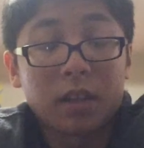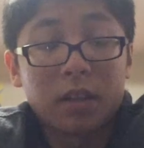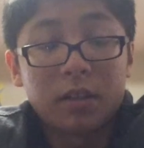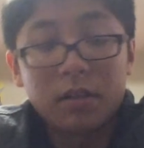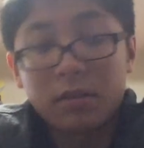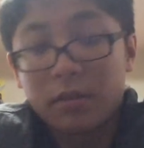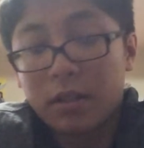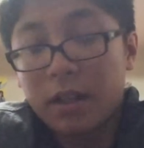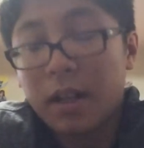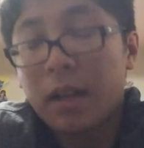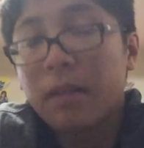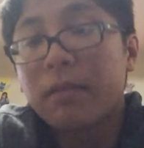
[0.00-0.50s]

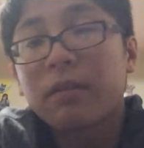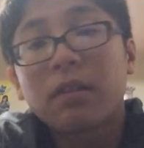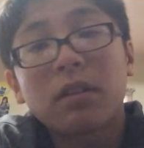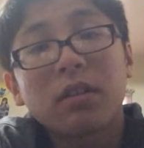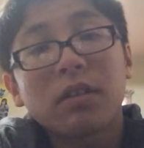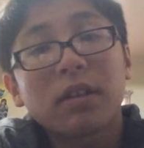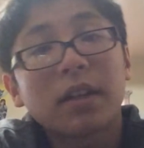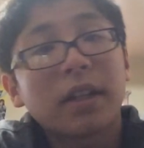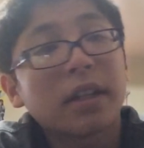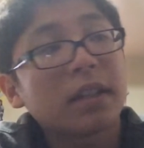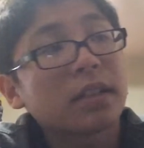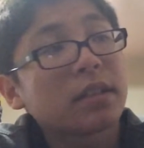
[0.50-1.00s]
You can have
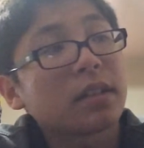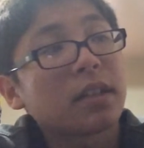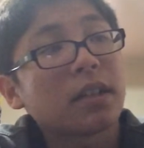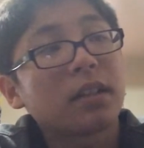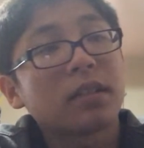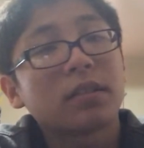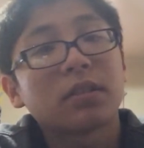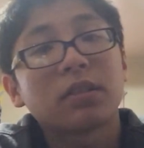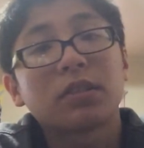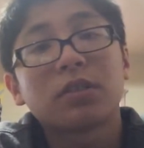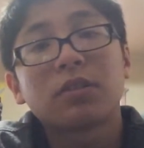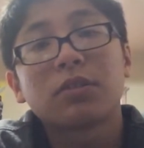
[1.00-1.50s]
all
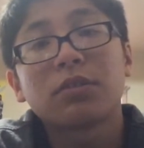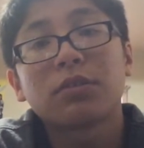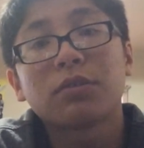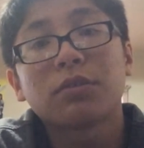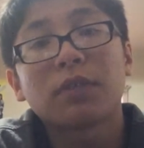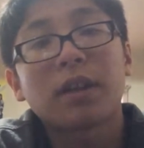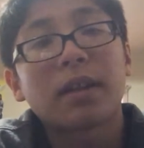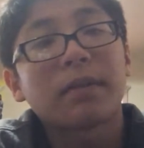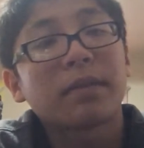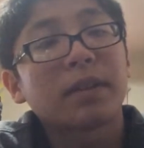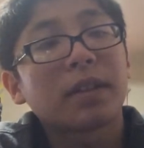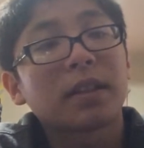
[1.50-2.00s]
access
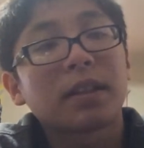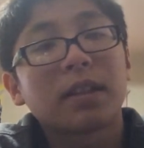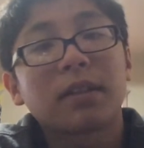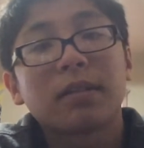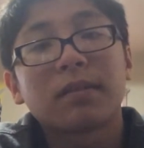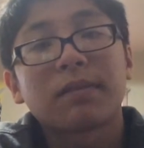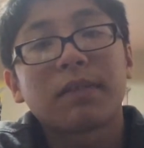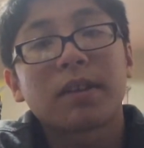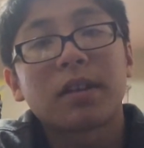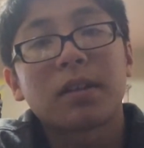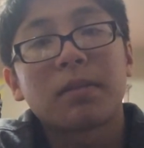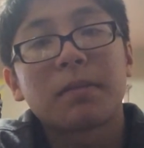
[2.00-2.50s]
to
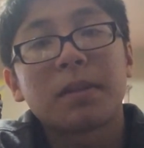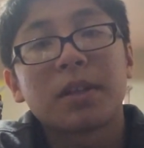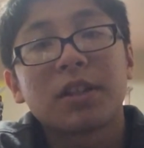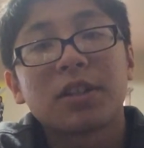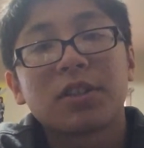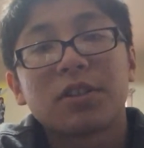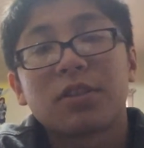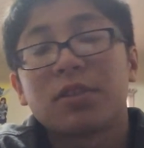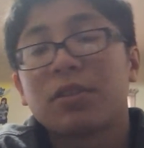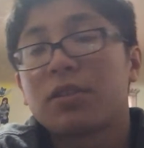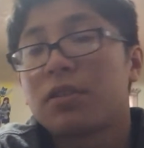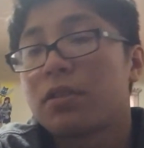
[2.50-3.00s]
everything
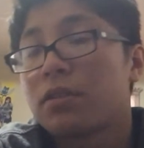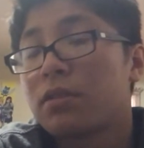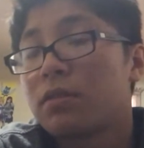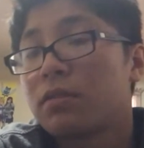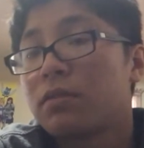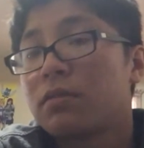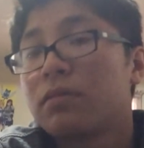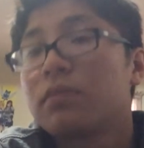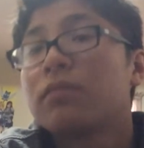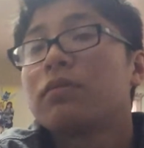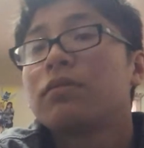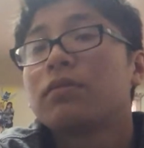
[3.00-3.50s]
Funimation.
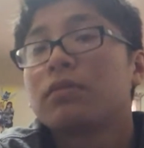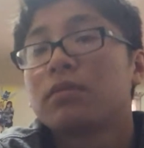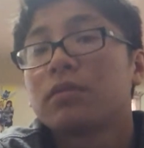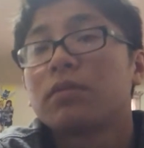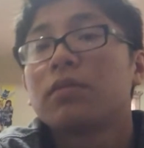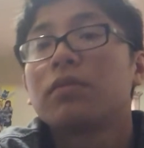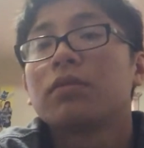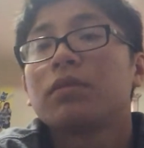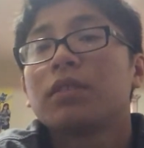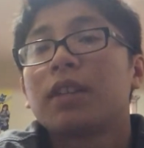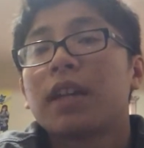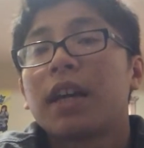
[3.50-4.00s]
So,
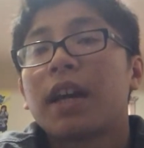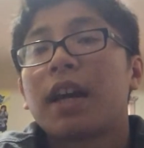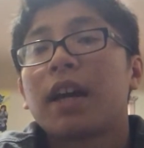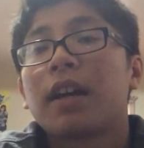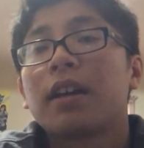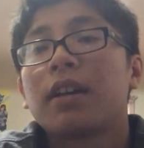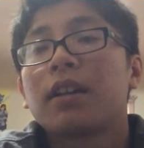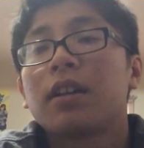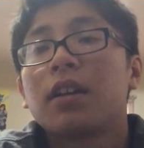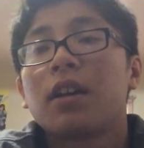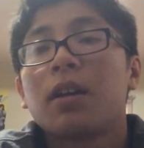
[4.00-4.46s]
yeah.